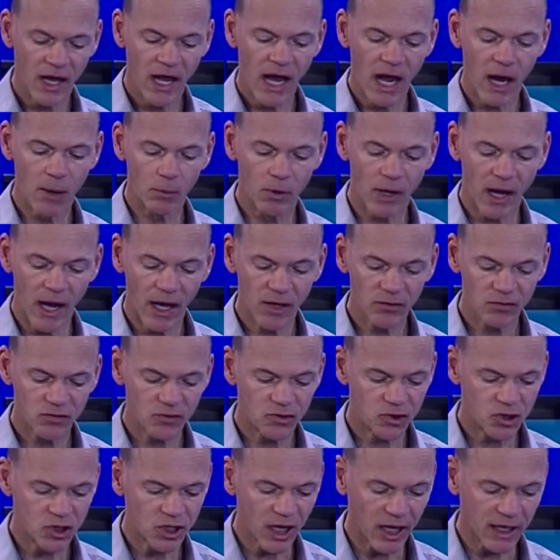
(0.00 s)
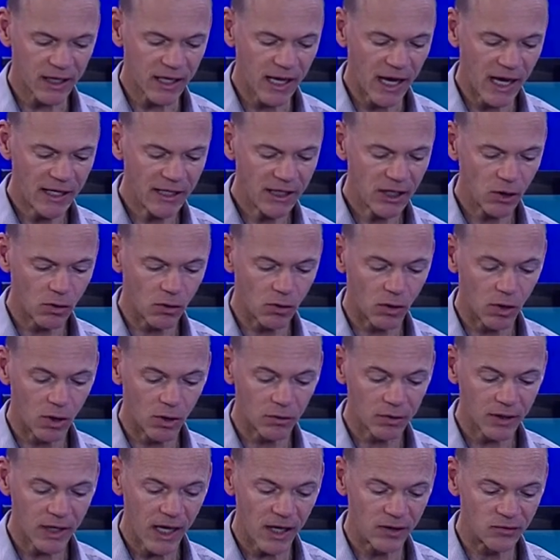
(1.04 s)
and were asked to check any or all
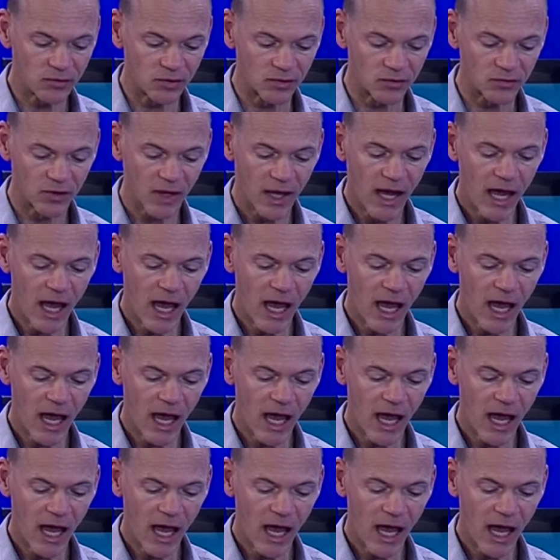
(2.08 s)
cases